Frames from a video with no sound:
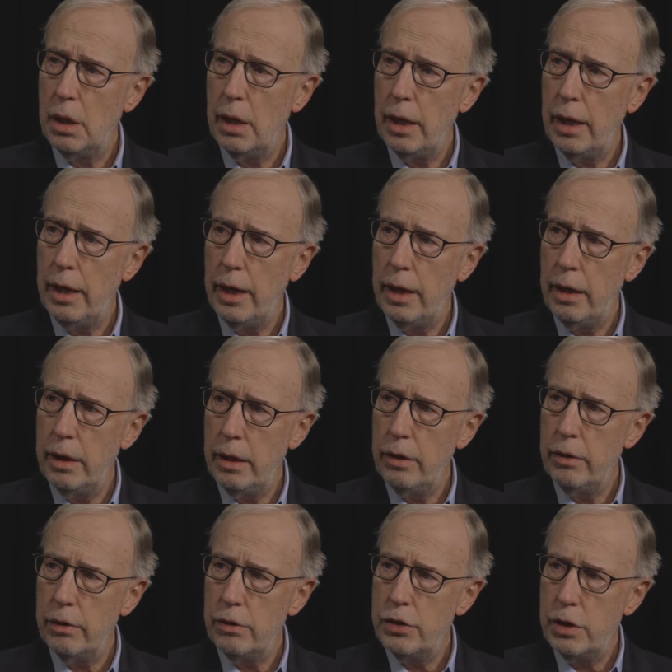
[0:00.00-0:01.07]
I had an
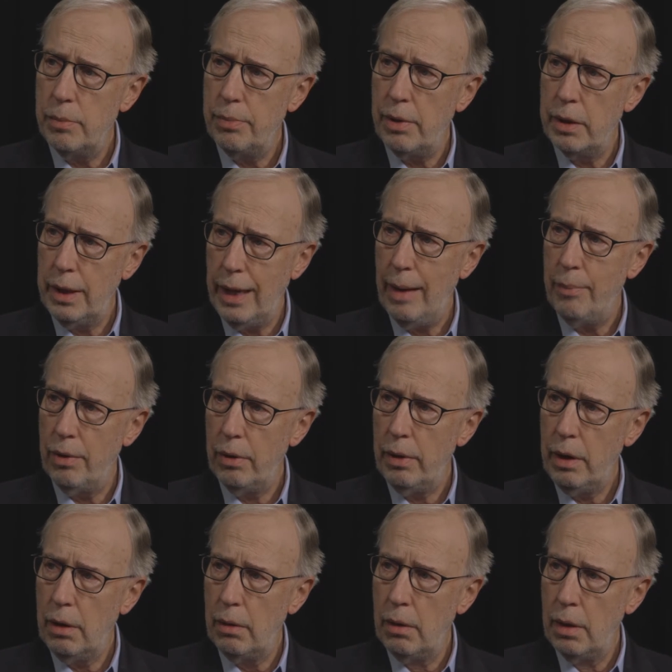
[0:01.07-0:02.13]
internship on Capitol
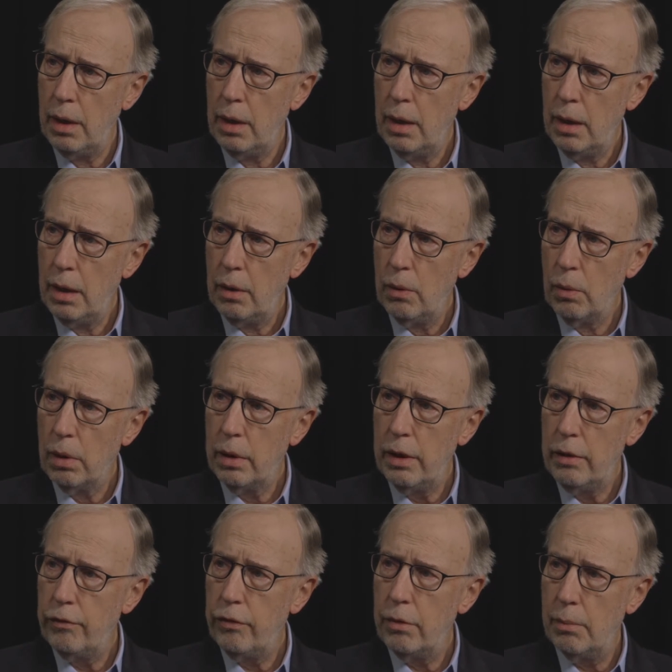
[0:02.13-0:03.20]
Hill
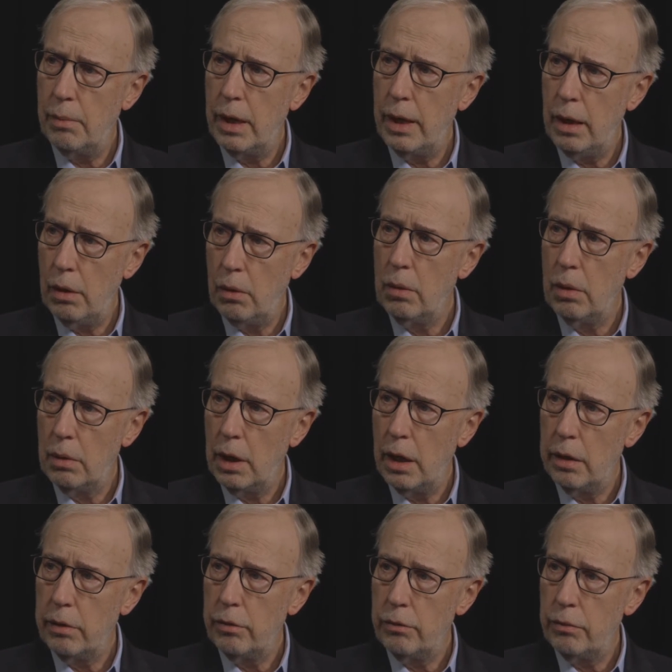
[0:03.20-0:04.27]
working for my local
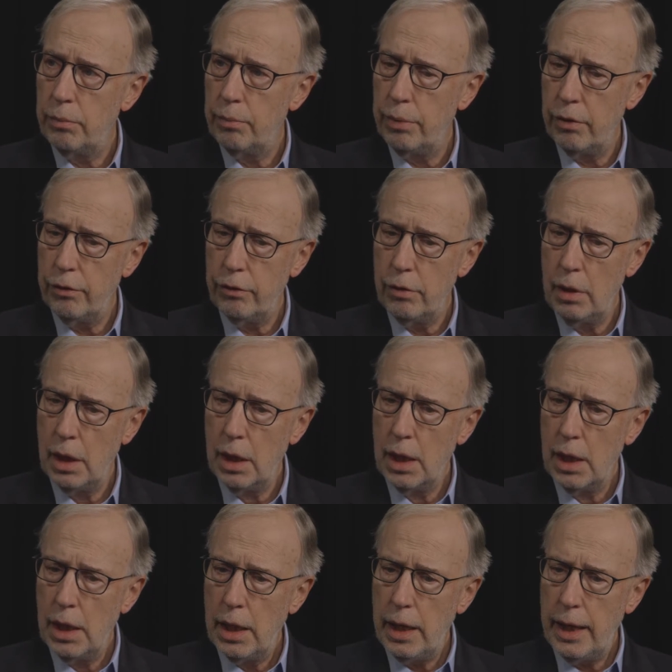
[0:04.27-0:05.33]
congressperson,
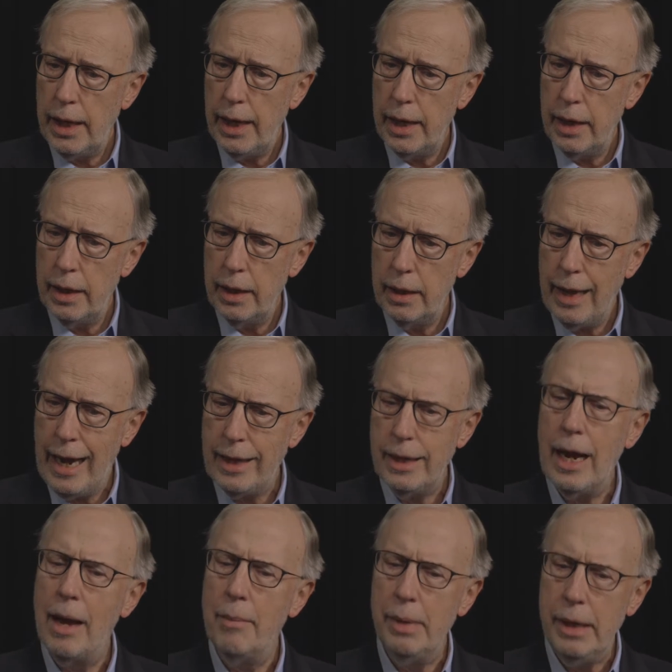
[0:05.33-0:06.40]
and that
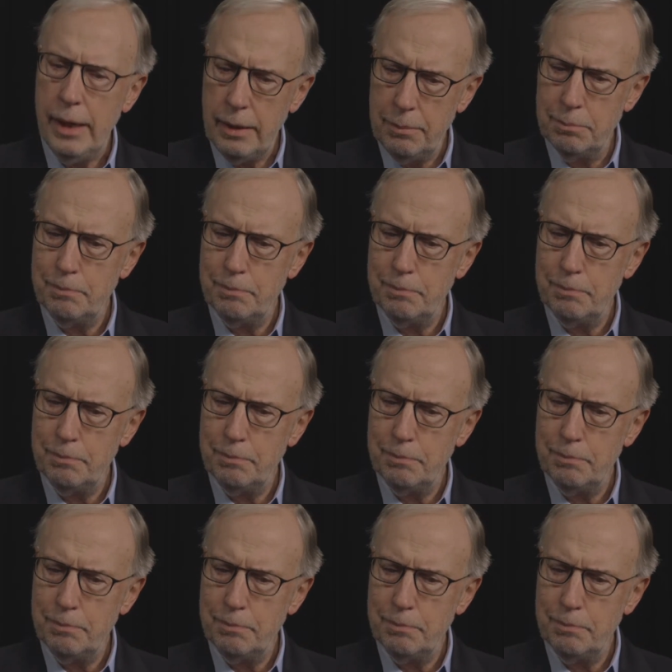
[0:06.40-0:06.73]
got me